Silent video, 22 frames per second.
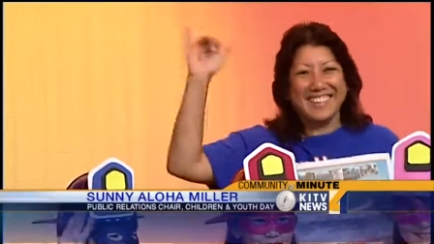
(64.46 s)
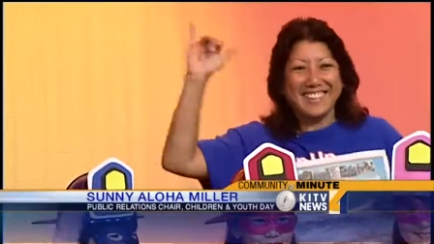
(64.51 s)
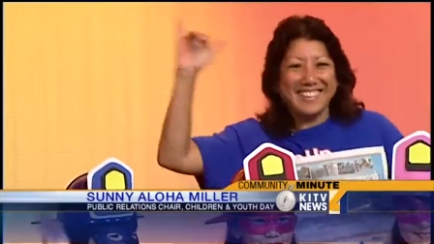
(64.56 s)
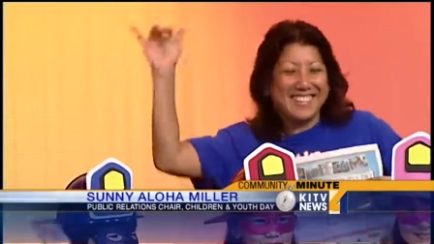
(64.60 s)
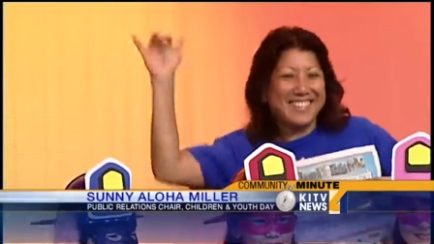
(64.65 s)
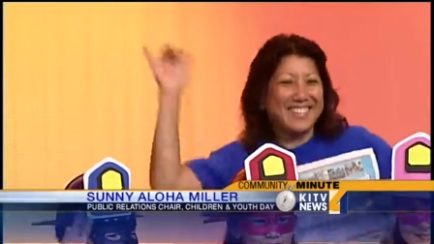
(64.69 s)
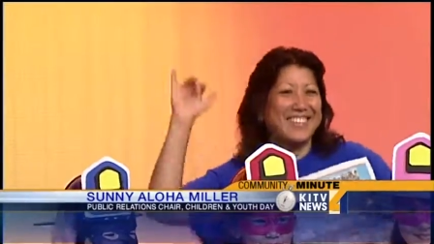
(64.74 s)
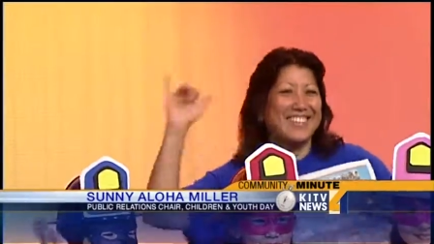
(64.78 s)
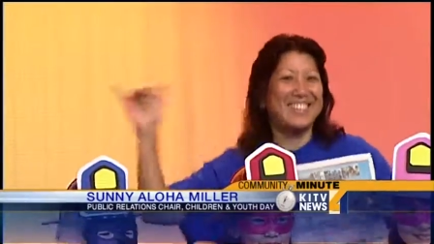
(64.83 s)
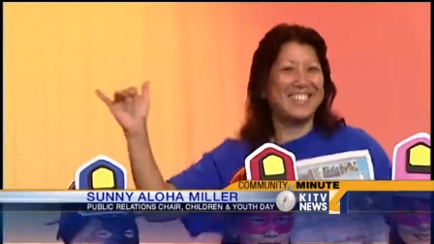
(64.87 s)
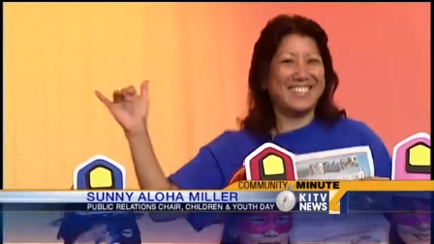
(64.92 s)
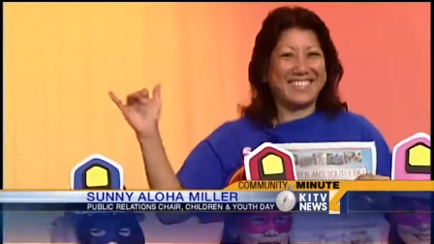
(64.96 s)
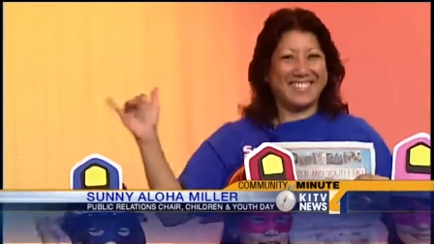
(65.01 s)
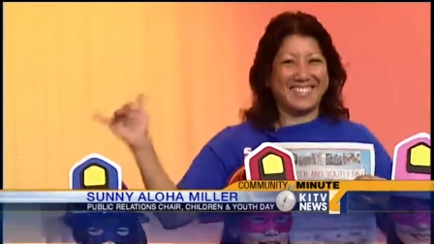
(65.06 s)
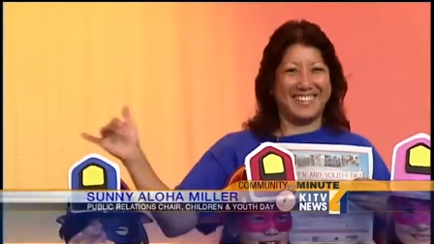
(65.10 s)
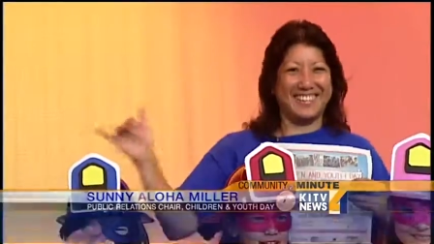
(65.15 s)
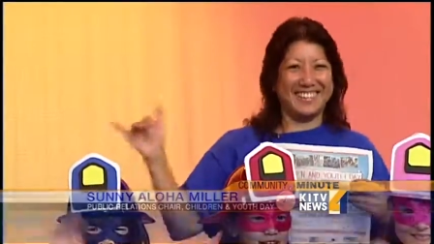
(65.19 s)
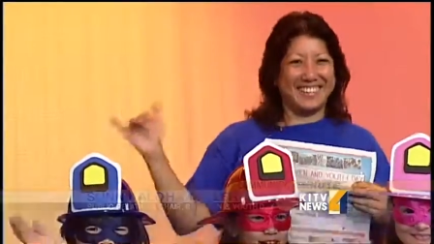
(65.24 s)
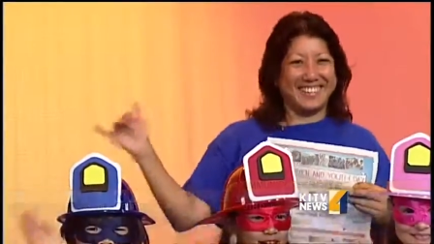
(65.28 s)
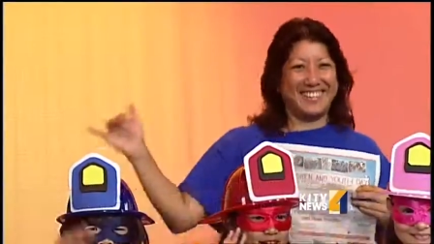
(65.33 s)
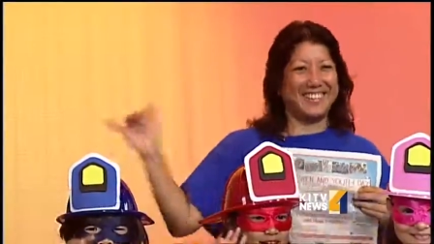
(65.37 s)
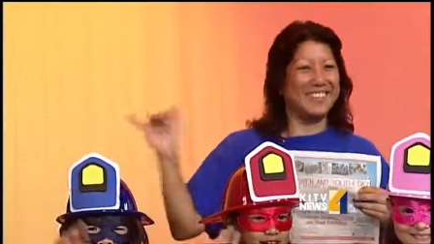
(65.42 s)
News. It
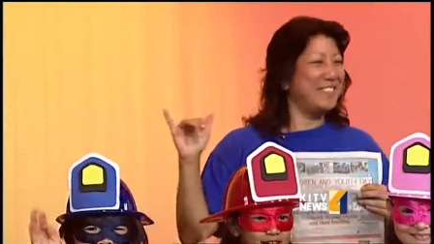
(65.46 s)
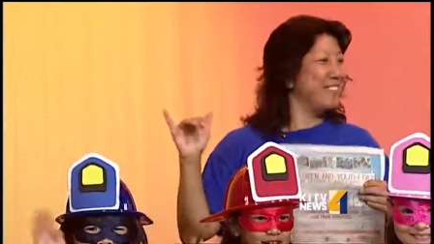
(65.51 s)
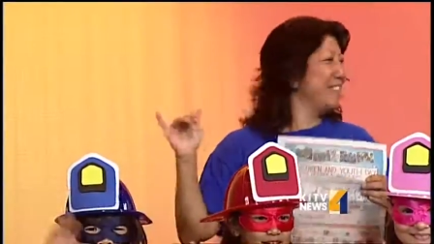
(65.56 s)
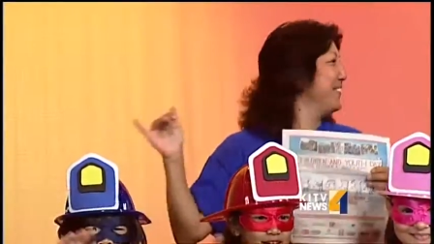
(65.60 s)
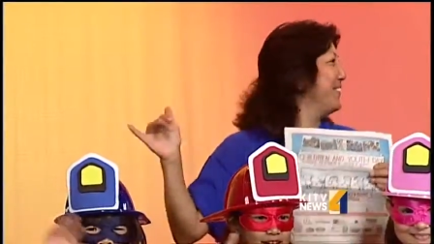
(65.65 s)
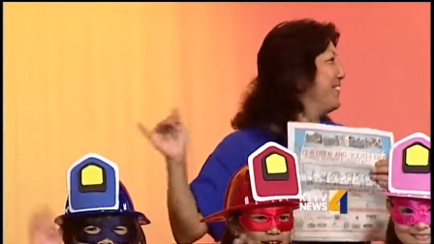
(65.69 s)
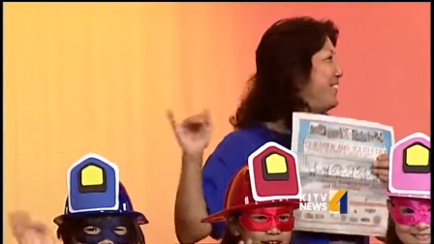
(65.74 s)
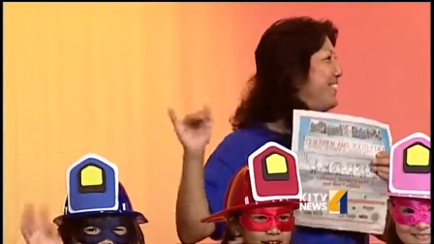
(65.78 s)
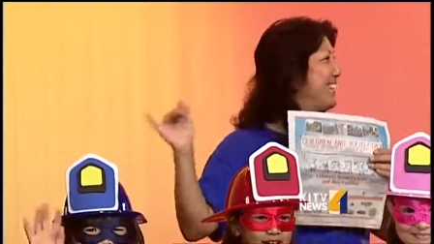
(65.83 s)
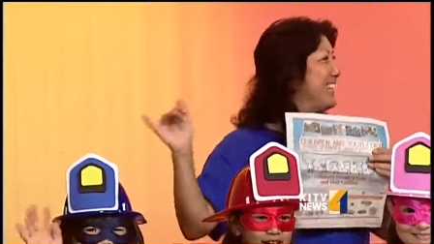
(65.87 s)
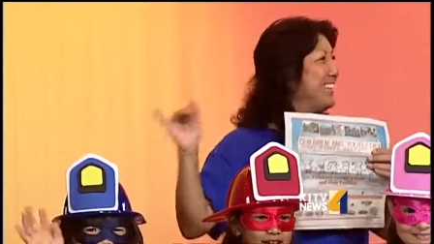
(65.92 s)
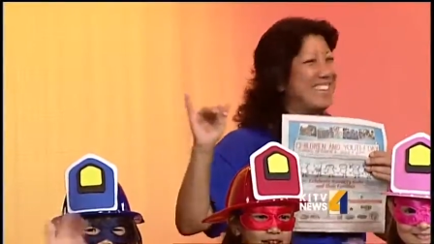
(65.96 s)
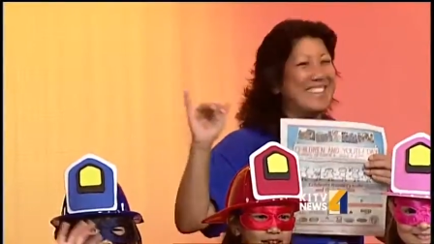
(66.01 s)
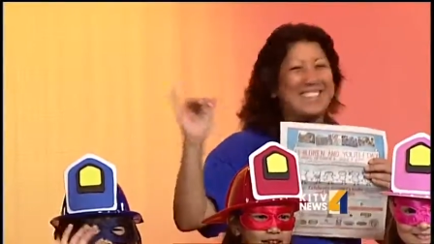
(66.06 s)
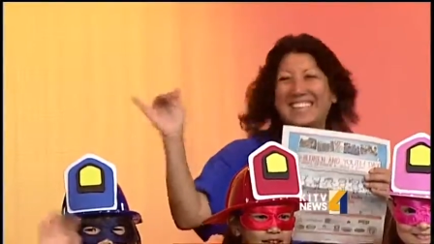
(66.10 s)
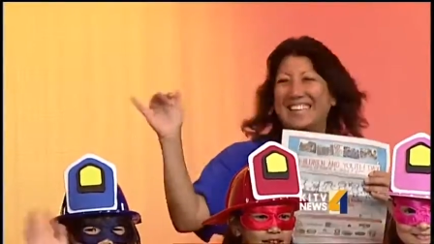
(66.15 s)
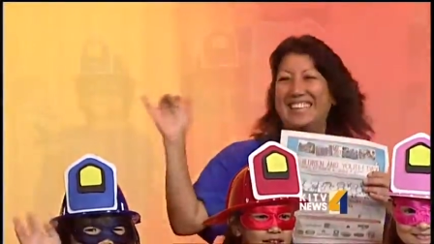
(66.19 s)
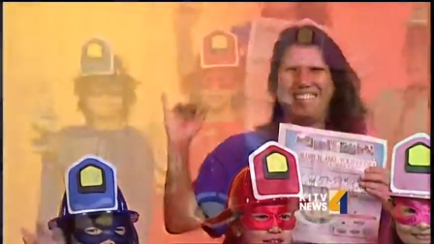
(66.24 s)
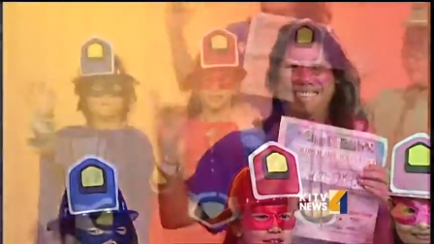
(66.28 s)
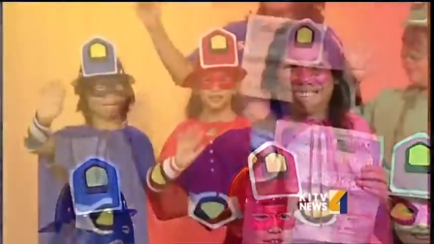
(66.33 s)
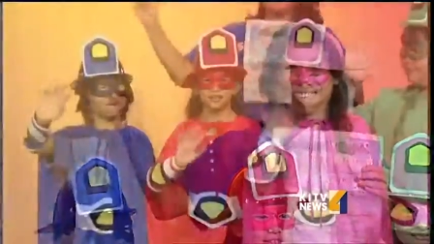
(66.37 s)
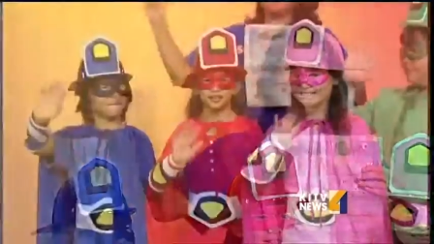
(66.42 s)
is
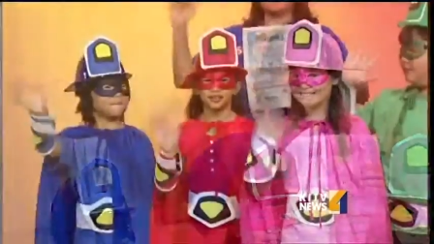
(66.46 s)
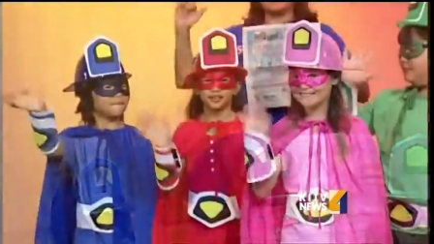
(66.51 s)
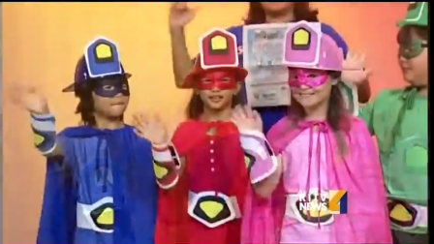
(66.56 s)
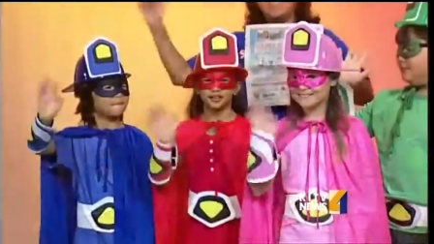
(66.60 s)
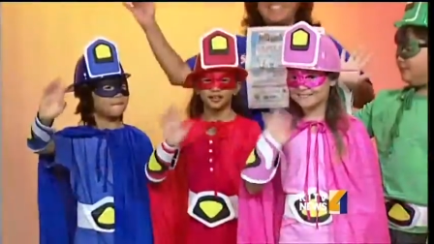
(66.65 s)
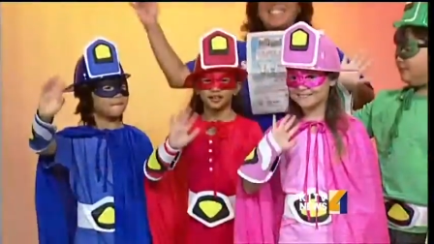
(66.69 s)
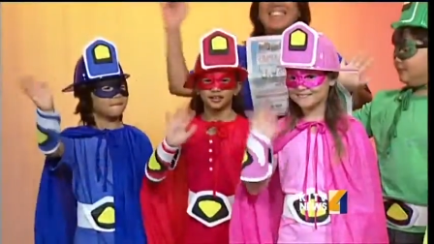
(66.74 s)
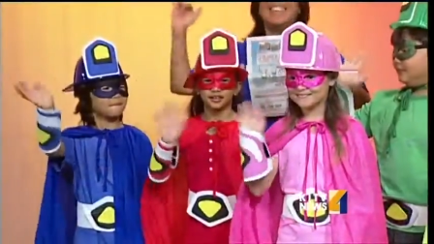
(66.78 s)
5.51. We'll be